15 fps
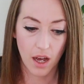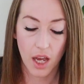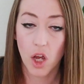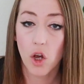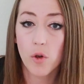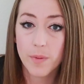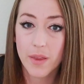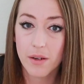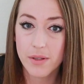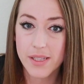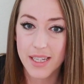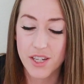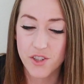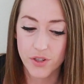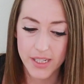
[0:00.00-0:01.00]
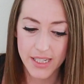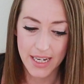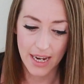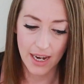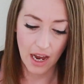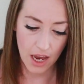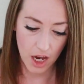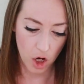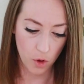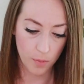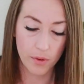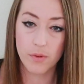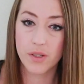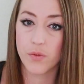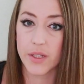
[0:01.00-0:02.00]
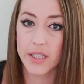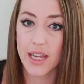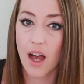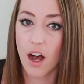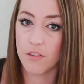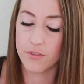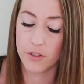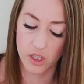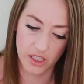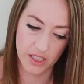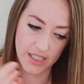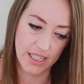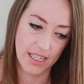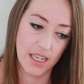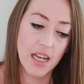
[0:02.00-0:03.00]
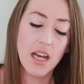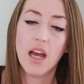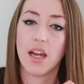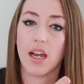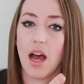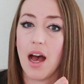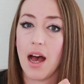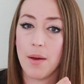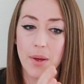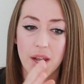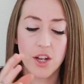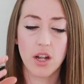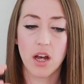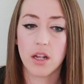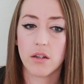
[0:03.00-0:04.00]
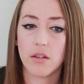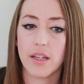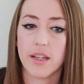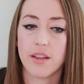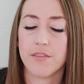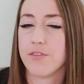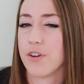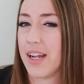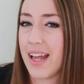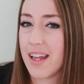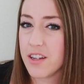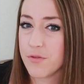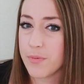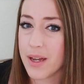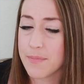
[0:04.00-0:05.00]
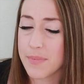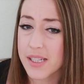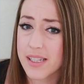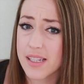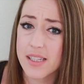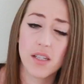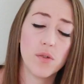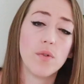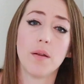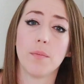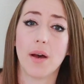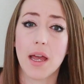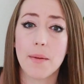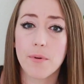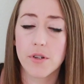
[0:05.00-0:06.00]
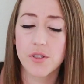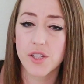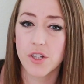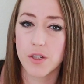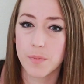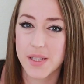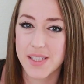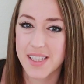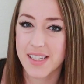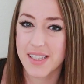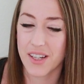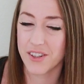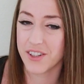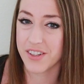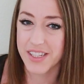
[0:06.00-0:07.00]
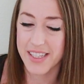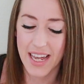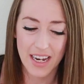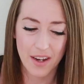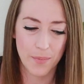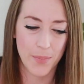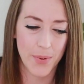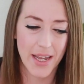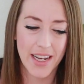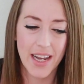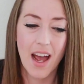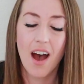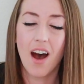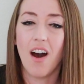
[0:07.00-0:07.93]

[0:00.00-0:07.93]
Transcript: I hope that was interesting. I hope it was really helpful to see not only the front end of my business and what my personal business looks like, but